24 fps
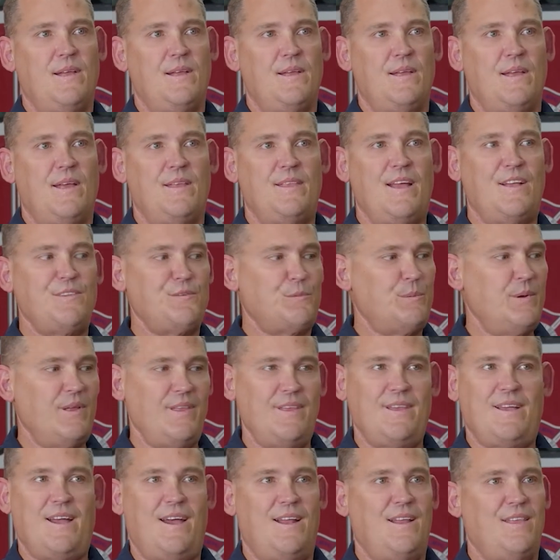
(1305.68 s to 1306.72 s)
And that's
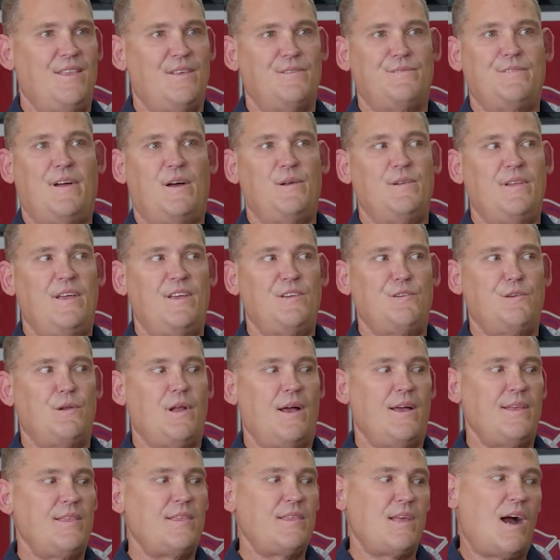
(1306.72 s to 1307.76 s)
really kind of the foundation.
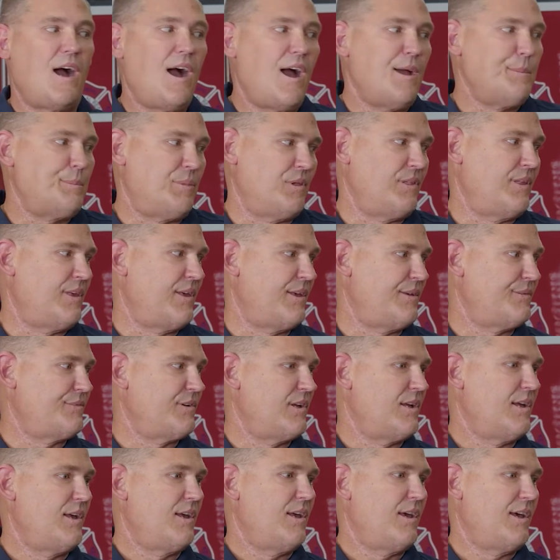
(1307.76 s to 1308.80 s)
I believe,
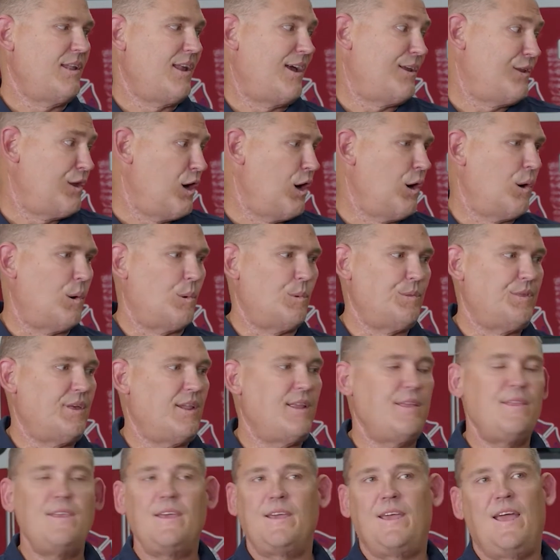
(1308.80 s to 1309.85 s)
and I know that
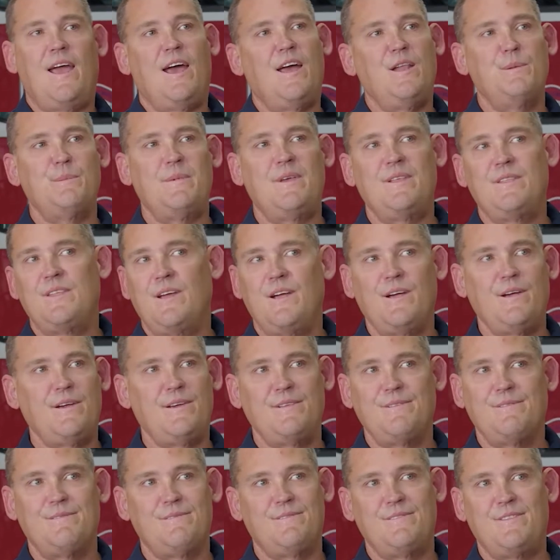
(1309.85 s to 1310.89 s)
in the academy, they're
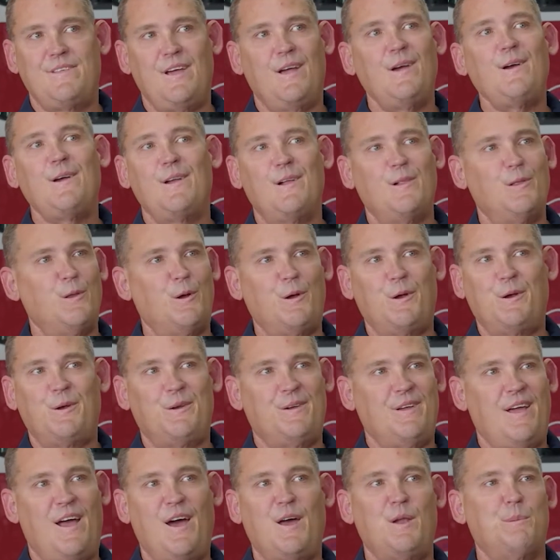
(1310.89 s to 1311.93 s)
going to learn
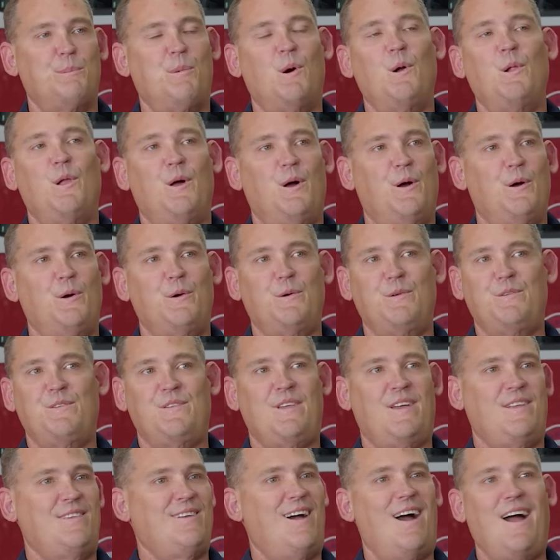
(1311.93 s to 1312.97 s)
how to pull a hose,
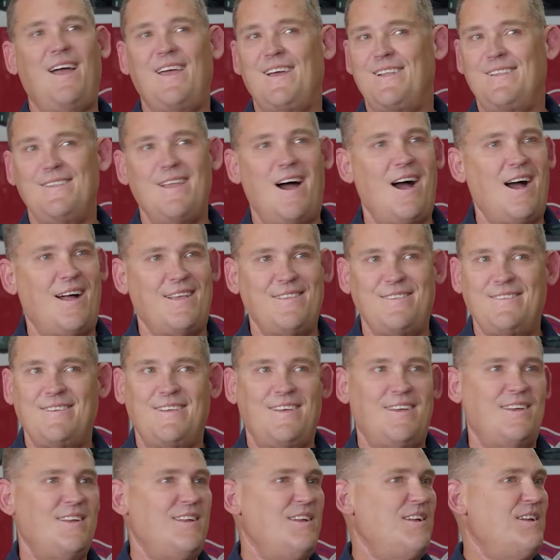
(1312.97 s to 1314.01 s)
to tie a knot,
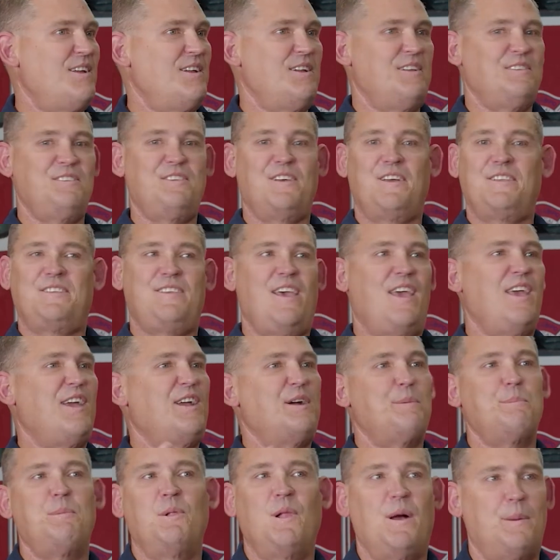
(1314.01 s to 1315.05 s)
to take
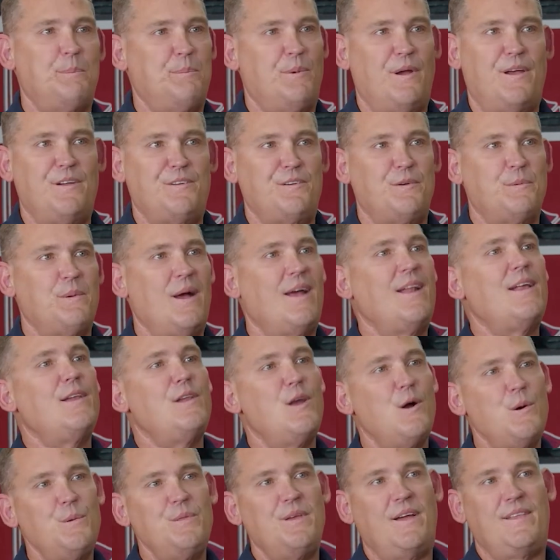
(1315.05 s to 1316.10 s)
a blood pressure, right? I
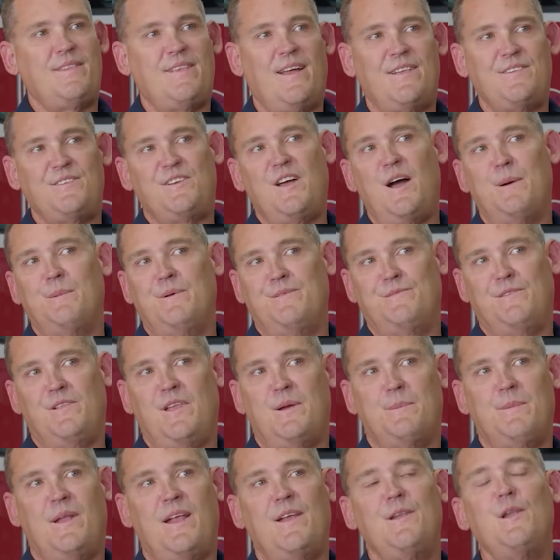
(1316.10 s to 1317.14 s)
know that that's coming for
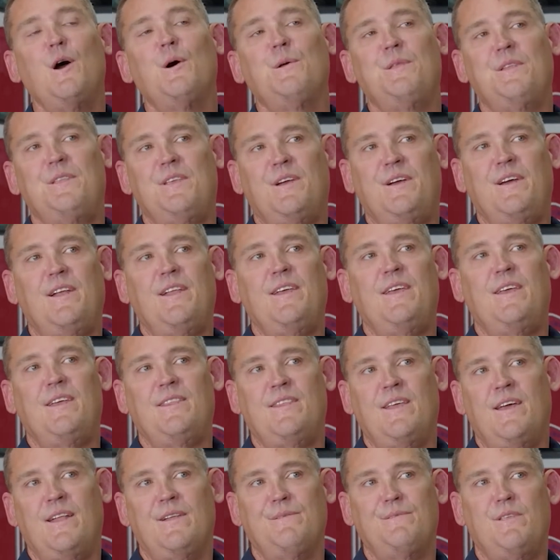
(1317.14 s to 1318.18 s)
them, and I know that they're going to get
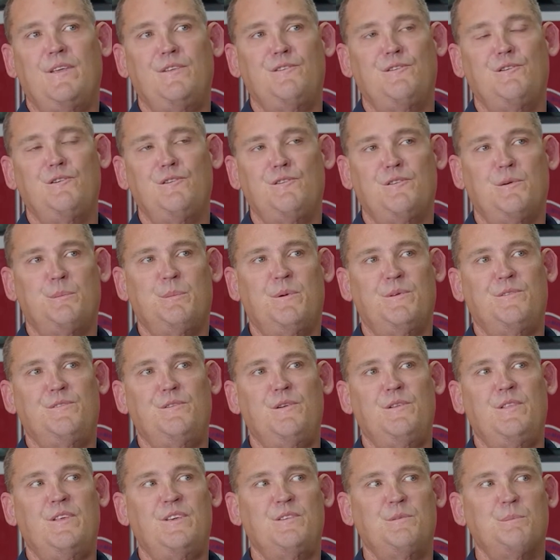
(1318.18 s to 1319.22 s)
that if they choose to
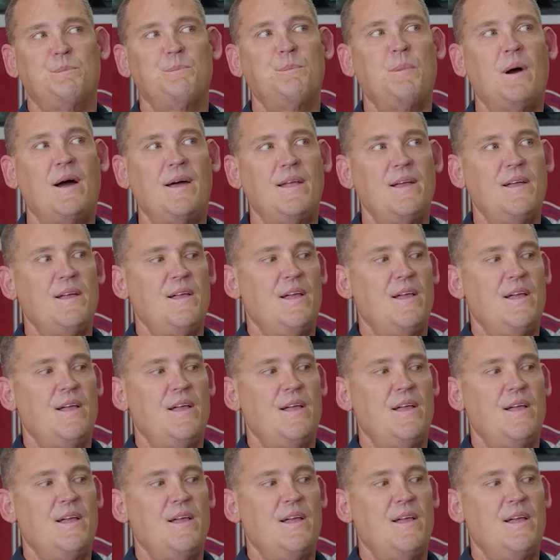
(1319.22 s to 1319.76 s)
pursue this. But